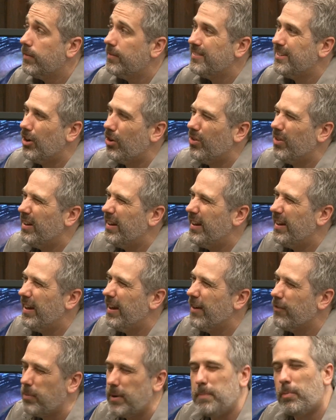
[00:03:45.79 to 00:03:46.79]
you know,
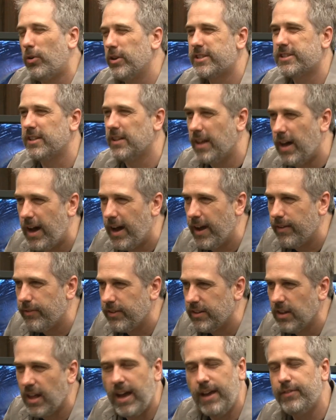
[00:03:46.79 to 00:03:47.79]
everybody points to Live,
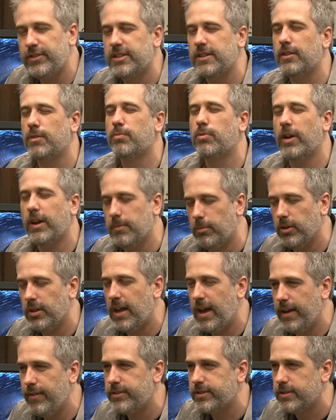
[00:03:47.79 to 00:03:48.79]
and Live is incredible.
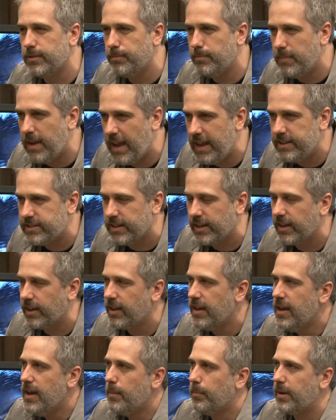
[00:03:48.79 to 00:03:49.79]
Live is amazing.
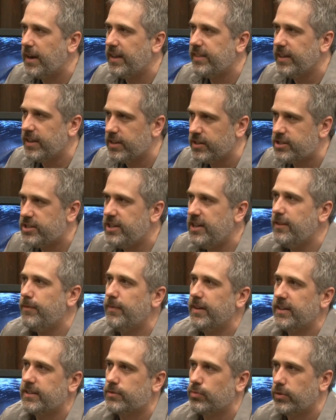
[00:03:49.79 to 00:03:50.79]
But I think
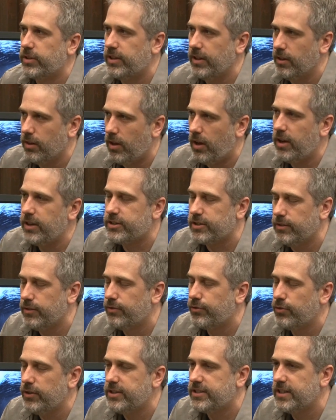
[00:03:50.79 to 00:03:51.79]
achievements with the launch of
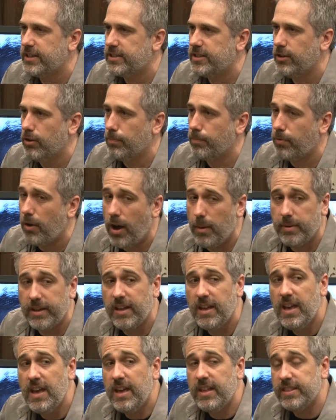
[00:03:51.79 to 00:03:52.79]
360 are probably
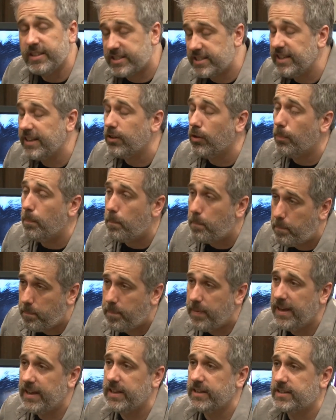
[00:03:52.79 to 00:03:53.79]
the single
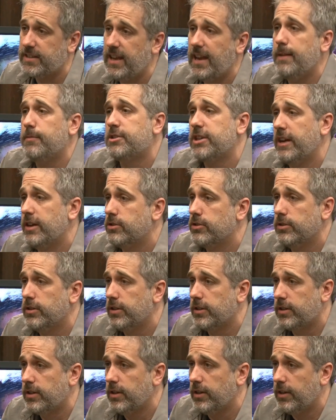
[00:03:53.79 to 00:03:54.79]
biggest game changer
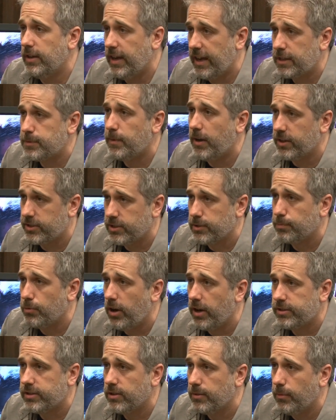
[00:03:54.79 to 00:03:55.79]
that the Xbox has
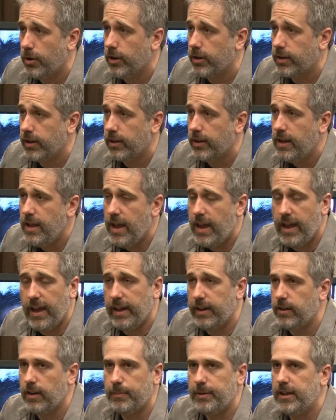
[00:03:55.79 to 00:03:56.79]
brought to the market.
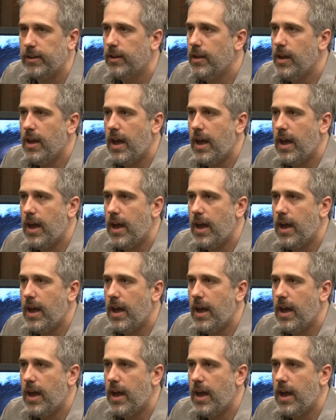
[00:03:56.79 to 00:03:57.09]
And I mean,